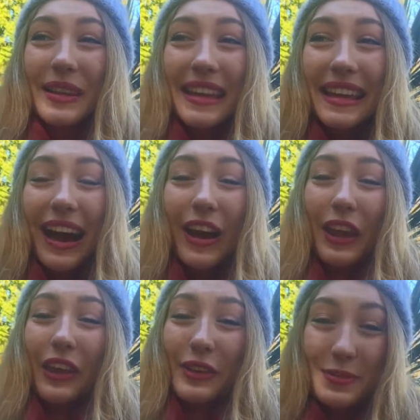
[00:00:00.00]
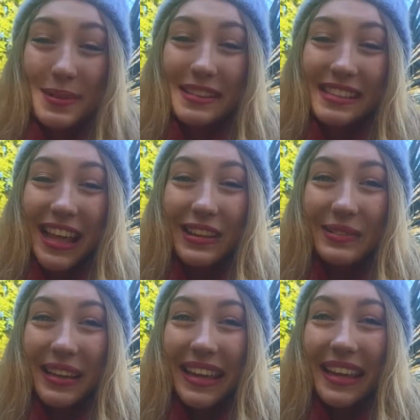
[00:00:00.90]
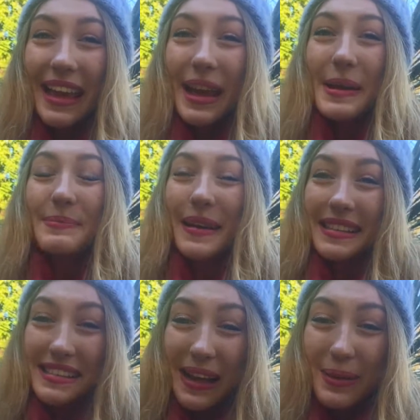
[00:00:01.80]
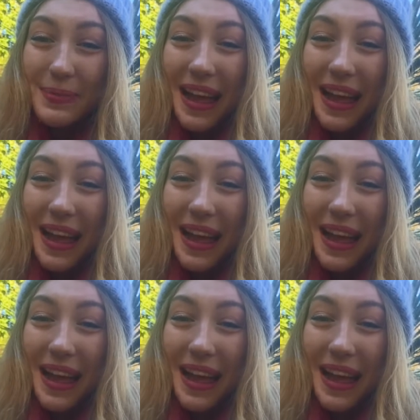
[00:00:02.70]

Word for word: We are humans and we mess up.